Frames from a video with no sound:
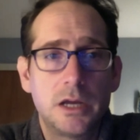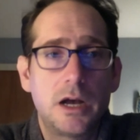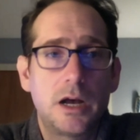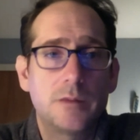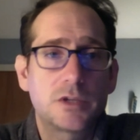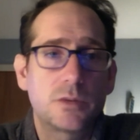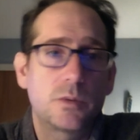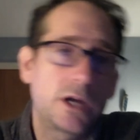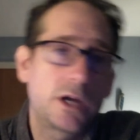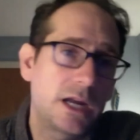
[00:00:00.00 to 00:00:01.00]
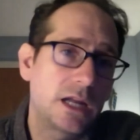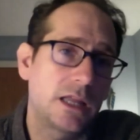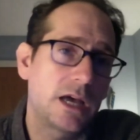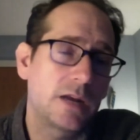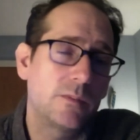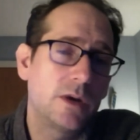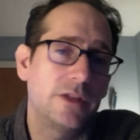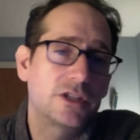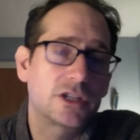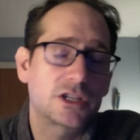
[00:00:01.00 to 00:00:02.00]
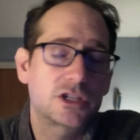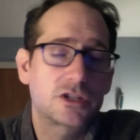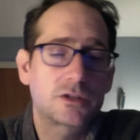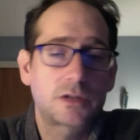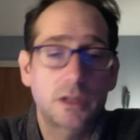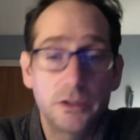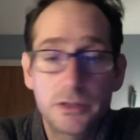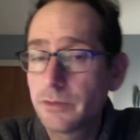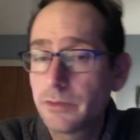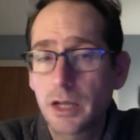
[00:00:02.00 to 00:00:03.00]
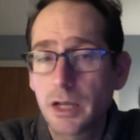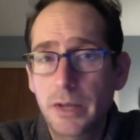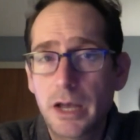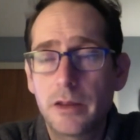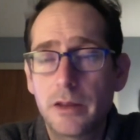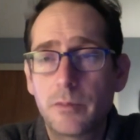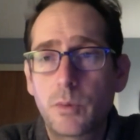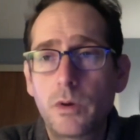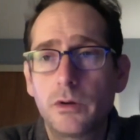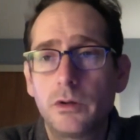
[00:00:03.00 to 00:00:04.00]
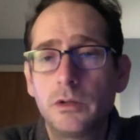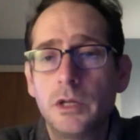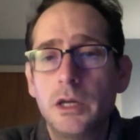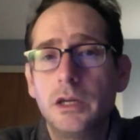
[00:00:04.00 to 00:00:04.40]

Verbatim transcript: Um, so when we're getting a lot of mud that's exclusively coming out of the portal,